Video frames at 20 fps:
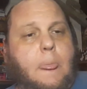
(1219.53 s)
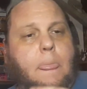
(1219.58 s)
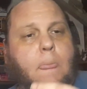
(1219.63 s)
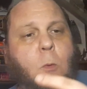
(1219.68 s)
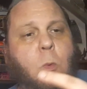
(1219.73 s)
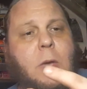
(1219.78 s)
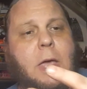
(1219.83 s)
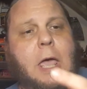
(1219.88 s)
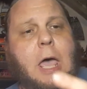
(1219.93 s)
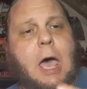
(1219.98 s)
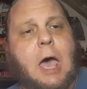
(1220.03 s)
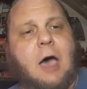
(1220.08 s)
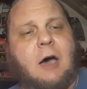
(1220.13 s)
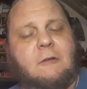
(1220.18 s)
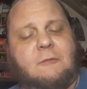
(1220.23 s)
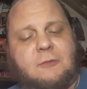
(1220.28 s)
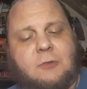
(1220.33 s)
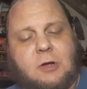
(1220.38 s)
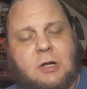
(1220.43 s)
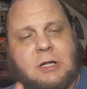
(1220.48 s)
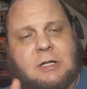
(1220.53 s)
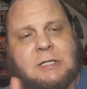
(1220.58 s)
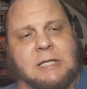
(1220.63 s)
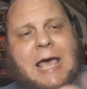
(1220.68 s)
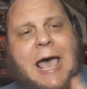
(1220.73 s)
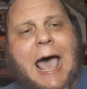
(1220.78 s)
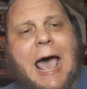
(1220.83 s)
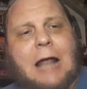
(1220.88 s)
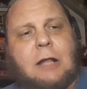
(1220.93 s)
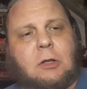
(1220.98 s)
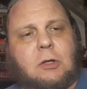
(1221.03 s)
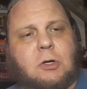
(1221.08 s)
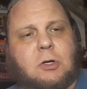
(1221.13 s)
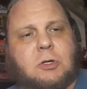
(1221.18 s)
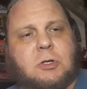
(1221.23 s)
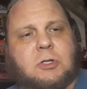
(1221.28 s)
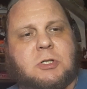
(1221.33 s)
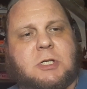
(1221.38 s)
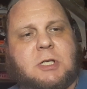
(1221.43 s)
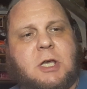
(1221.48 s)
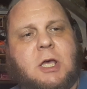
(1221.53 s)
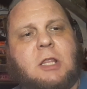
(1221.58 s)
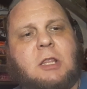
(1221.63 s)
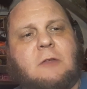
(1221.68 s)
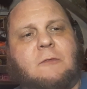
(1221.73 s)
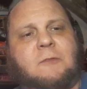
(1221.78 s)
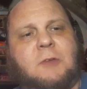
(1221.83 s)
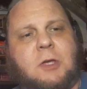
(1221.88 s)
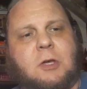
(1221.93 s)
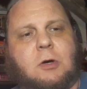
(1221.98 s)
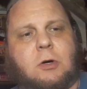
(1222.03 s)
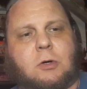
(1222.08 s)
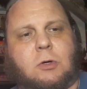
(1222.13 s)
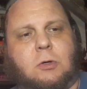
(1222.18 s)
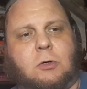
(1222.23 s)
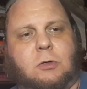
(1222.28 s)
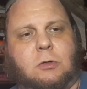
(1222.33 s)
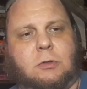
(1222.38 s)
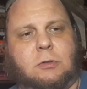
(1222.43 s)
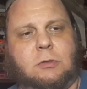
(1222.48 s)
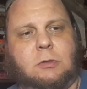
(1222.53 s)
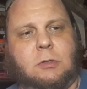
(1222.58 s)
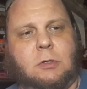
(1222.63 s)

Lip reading: We have tattlers in the vehicle.